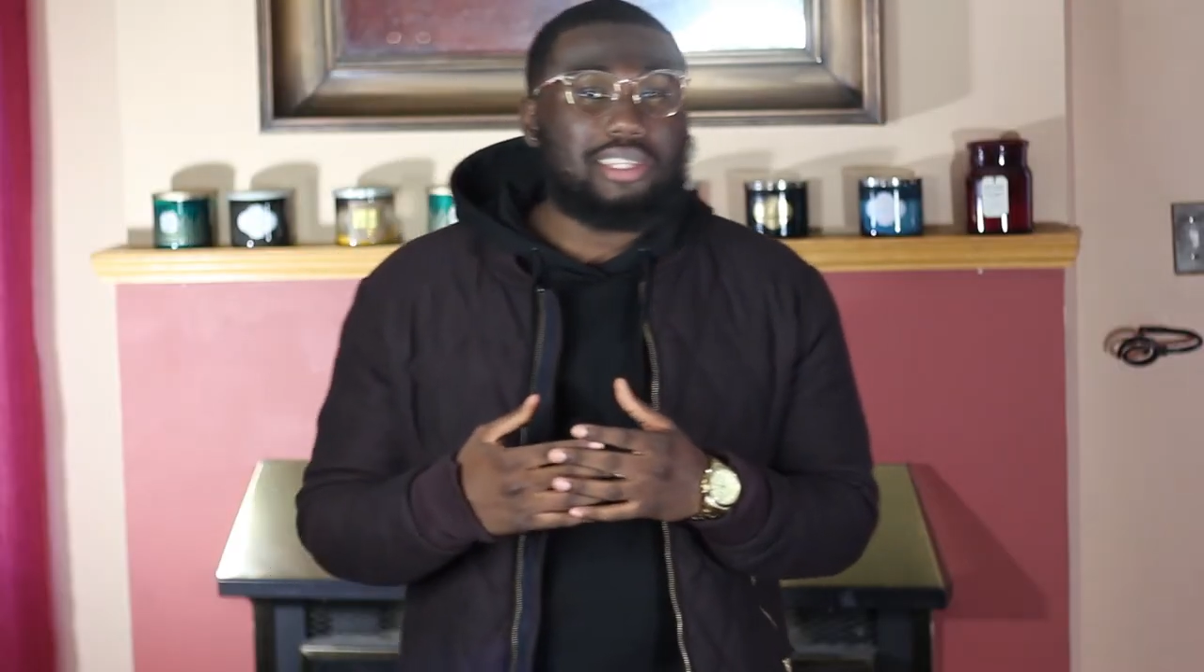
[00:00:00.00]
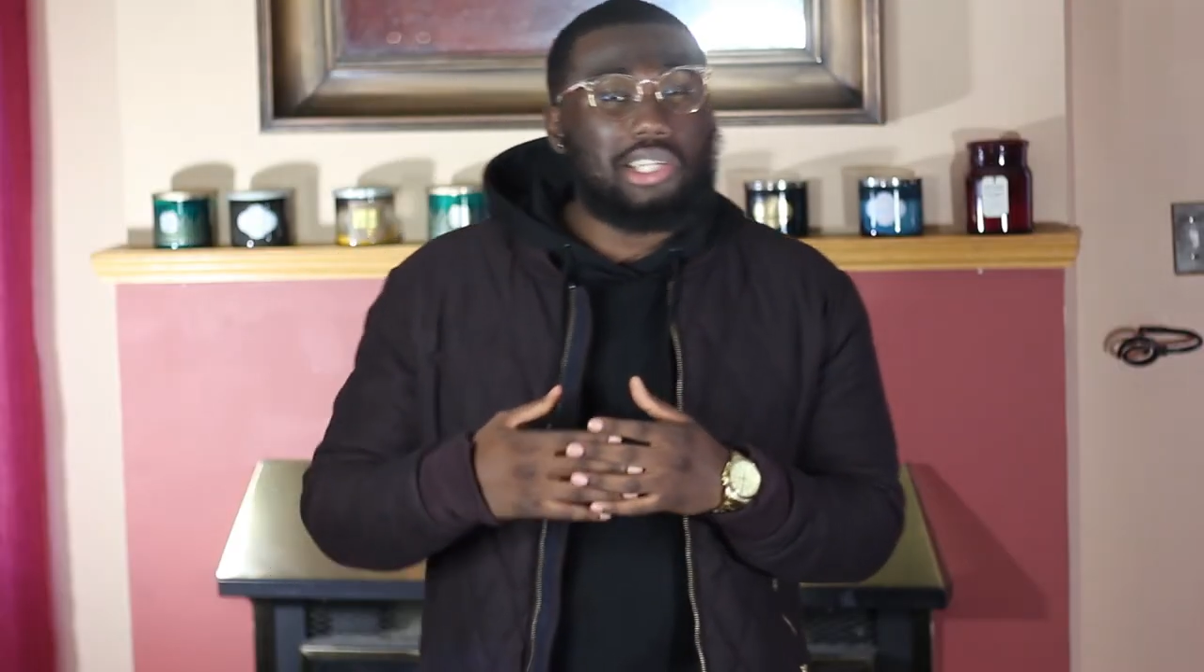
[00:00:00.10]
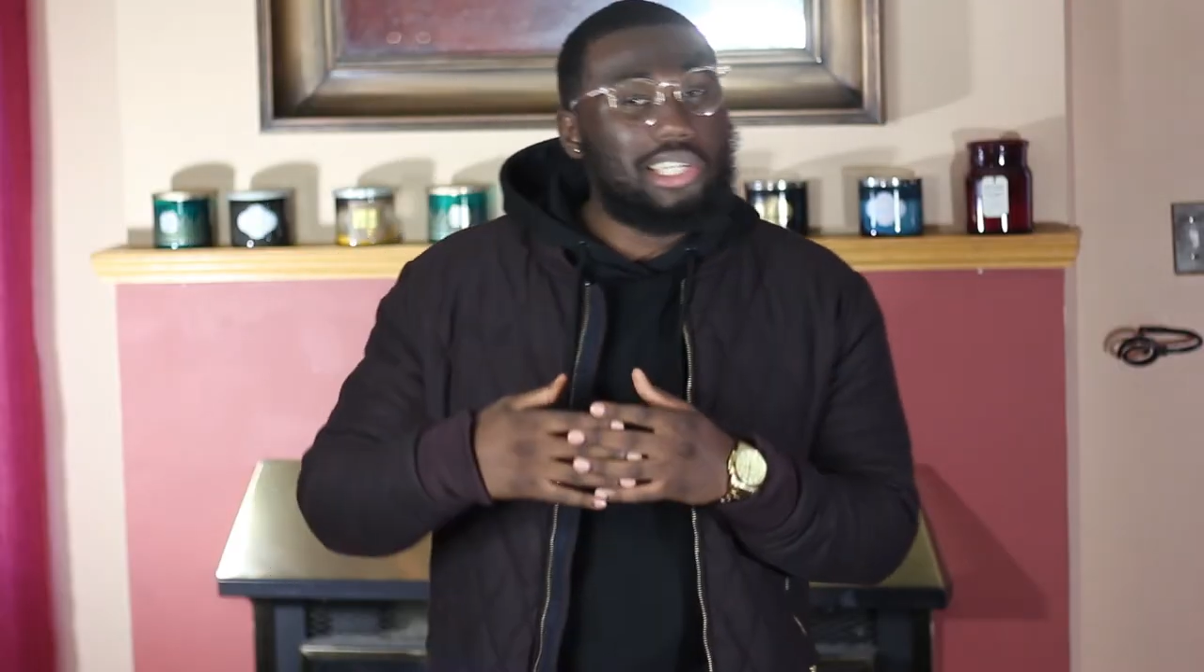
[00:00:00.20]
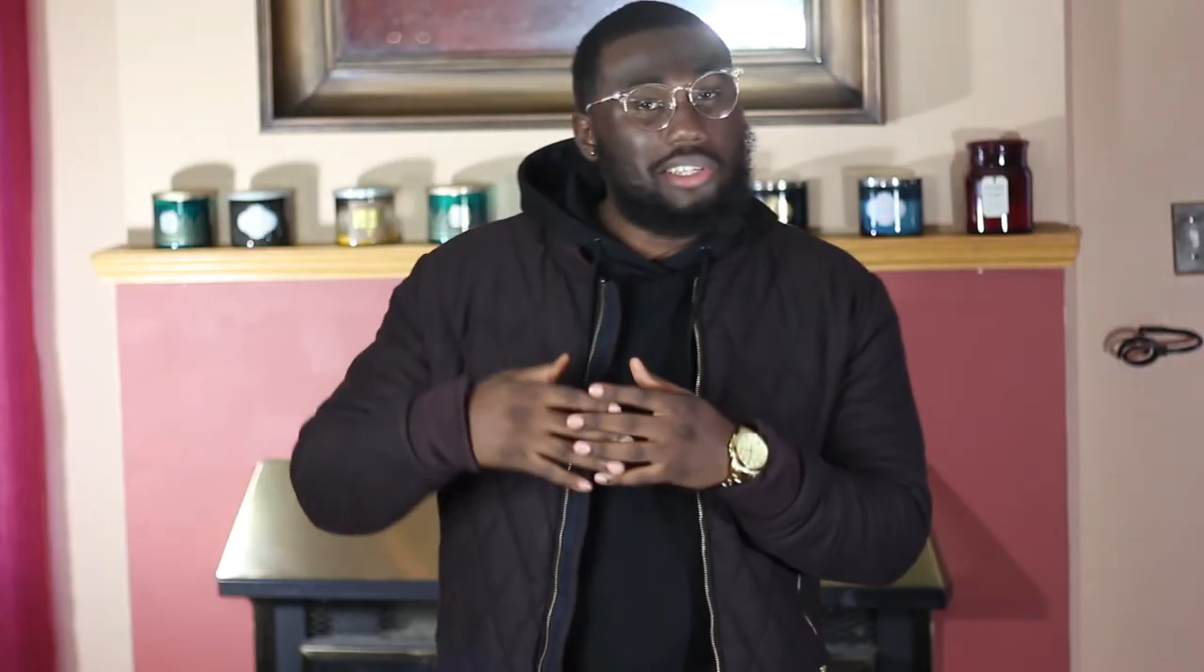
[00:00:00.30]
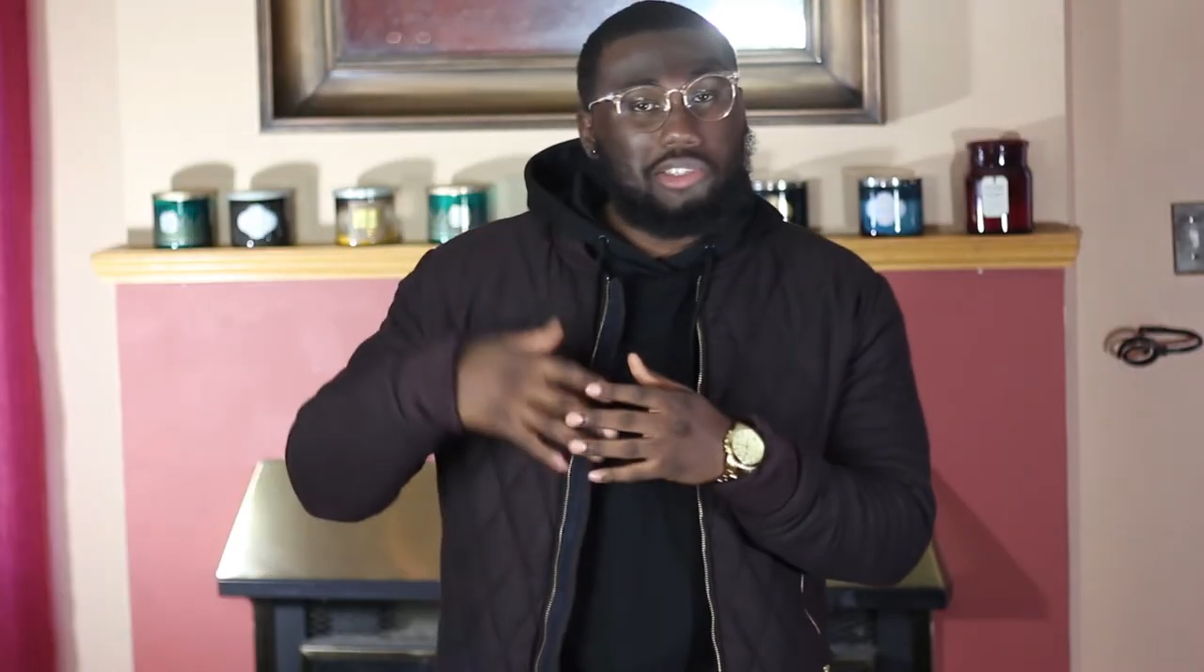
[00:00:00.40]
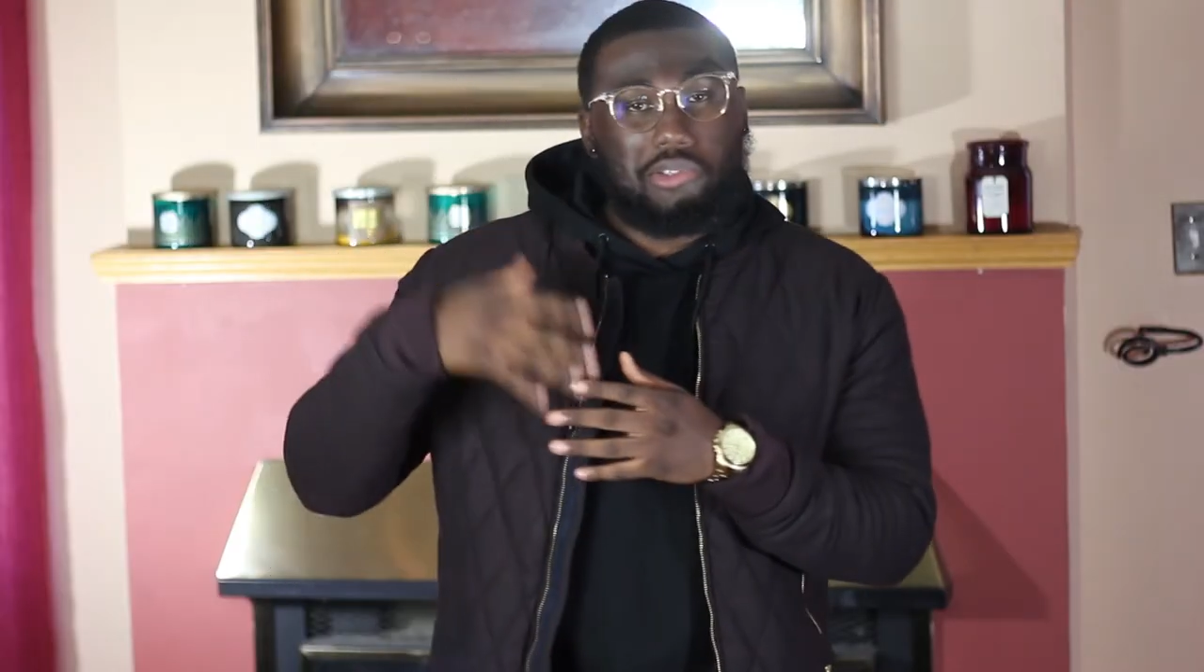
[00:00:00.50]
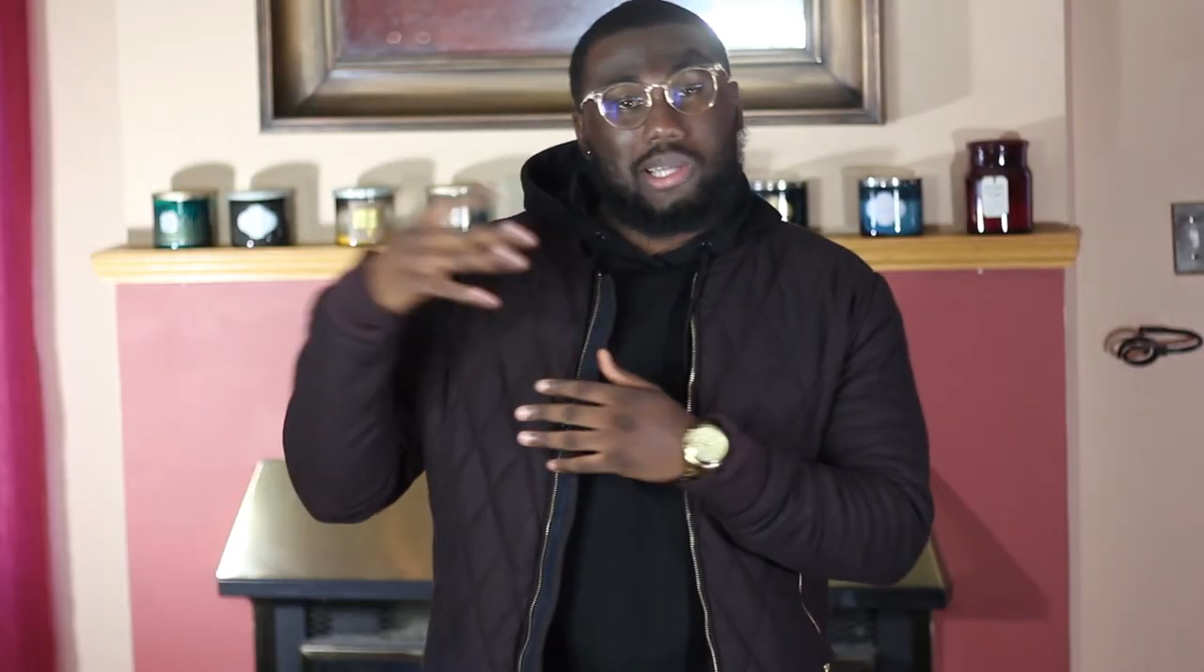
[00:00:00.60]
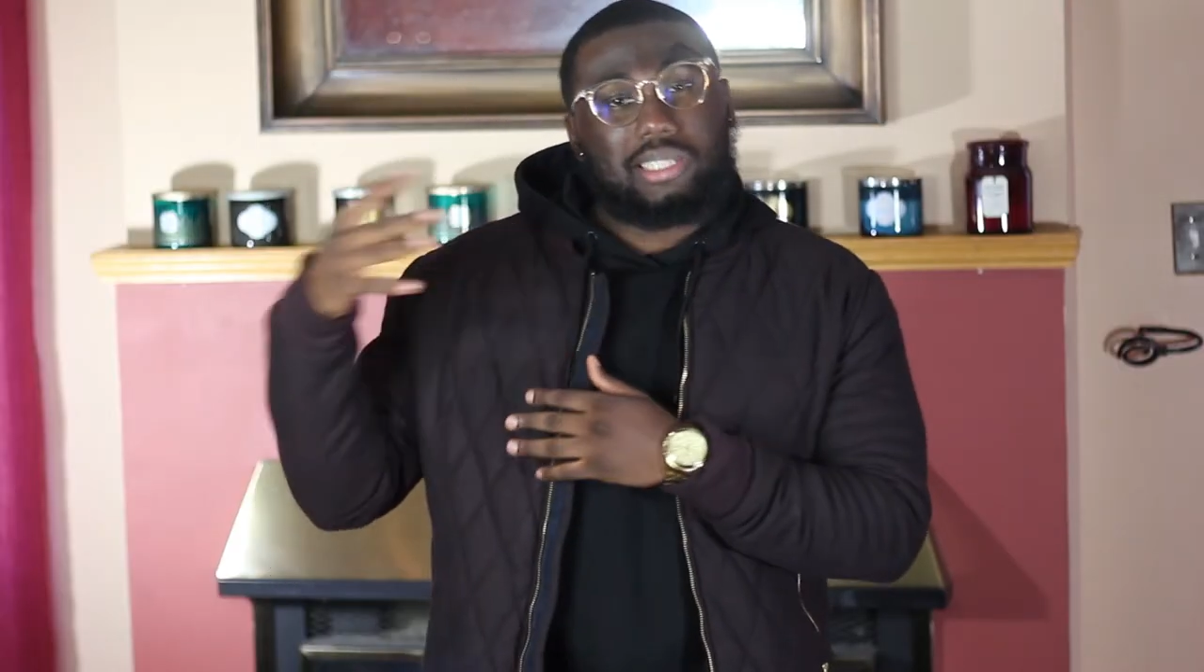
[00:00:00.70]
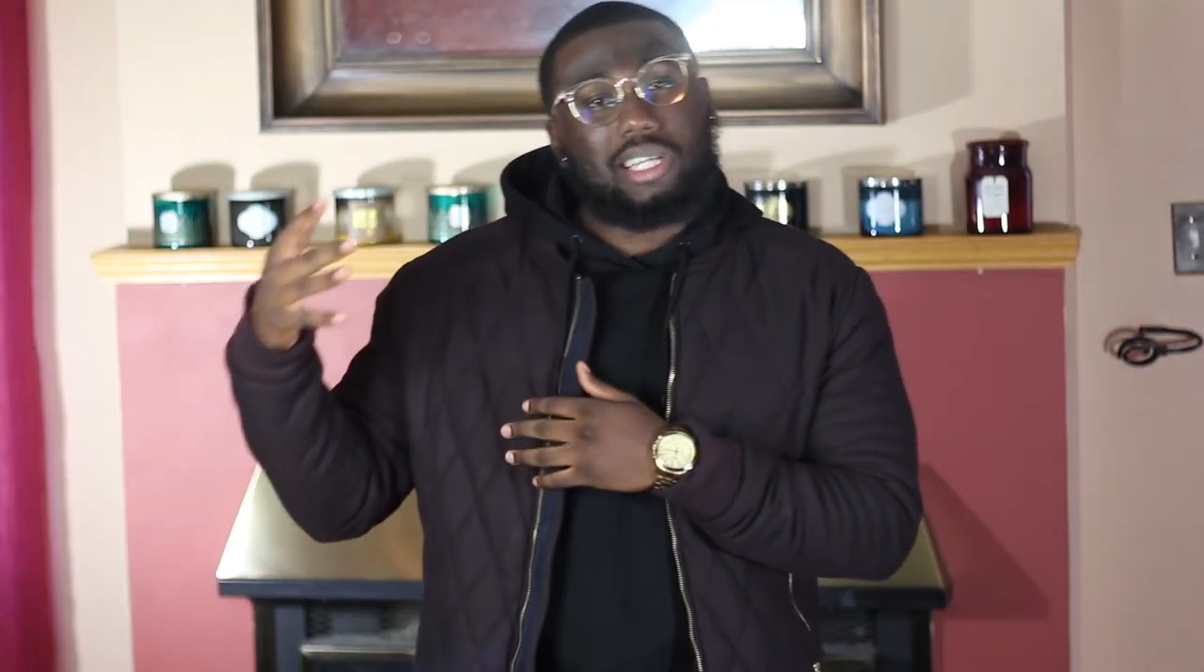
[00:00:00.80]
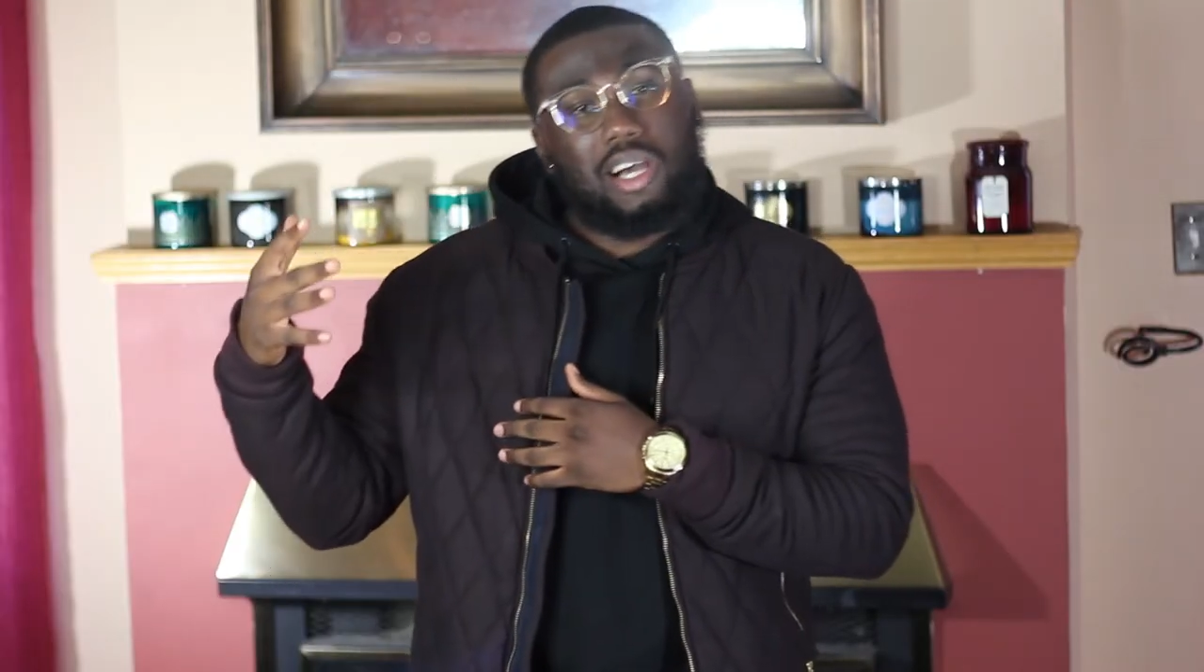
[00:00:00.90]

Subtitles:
You could either dress it